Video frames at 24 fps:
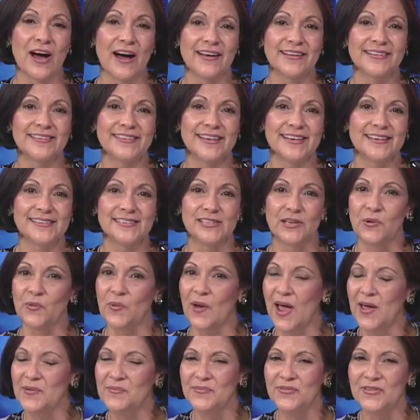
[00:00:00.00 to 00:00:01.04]
contest, the
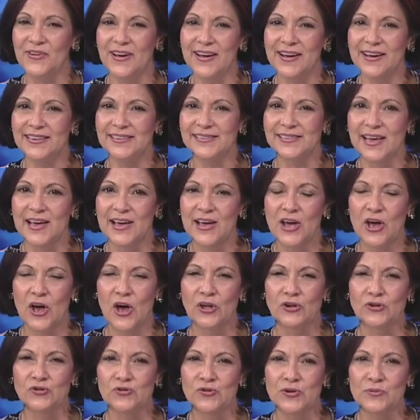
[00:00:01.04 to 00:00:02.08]
grand prize,
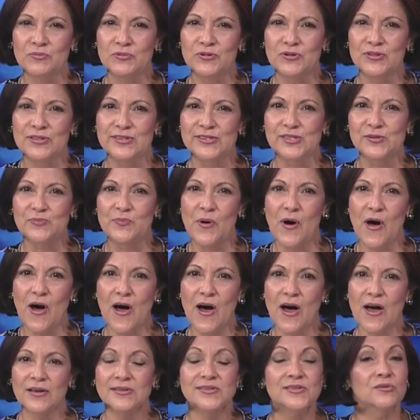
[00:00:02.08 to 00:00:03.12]
a trip to the
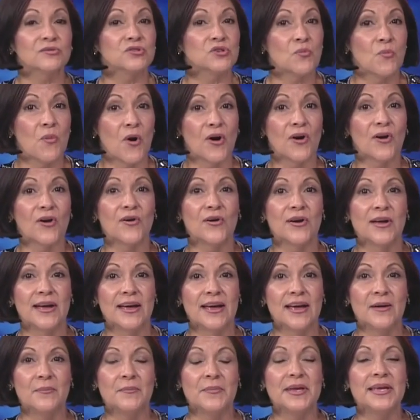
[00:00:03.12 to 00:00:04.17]
spa. So tomorrow,
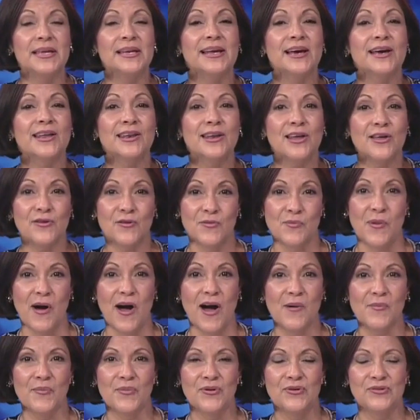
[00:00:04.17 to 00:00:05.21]
meet another
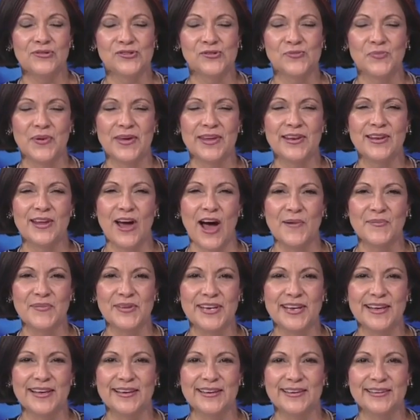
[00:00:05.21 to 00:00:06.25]
mom who's been
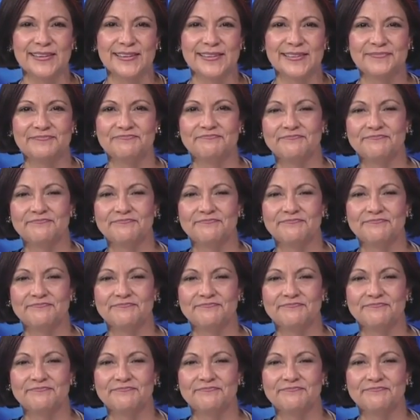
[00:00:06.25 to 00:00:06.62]
nominated.